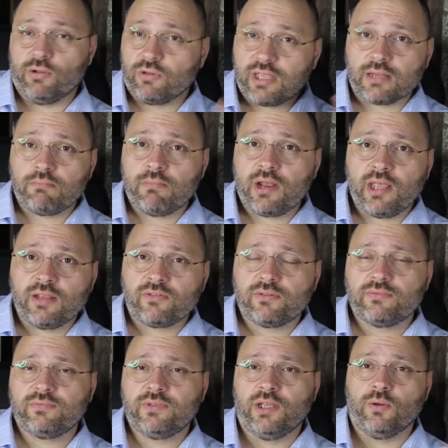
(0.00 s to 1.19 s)
they don't get married
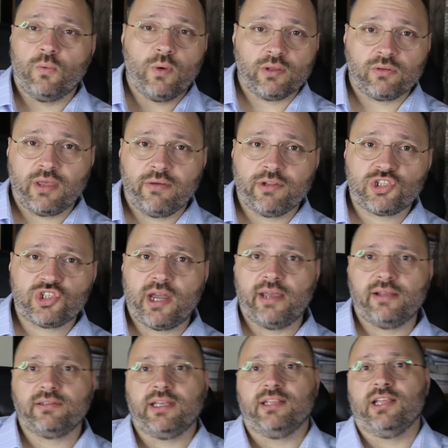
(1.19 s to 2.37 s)
they don't want to have a
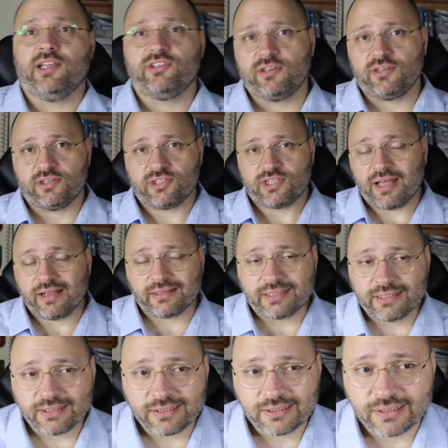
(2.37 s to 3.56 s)
child and as a
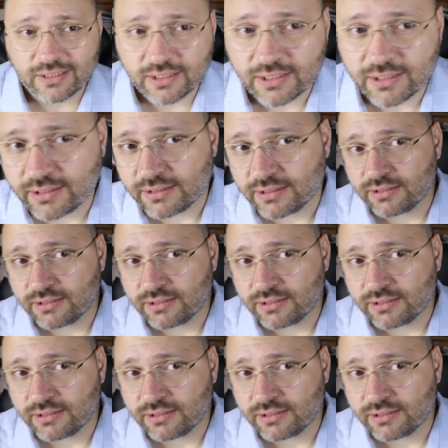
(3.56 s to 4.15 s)
result the,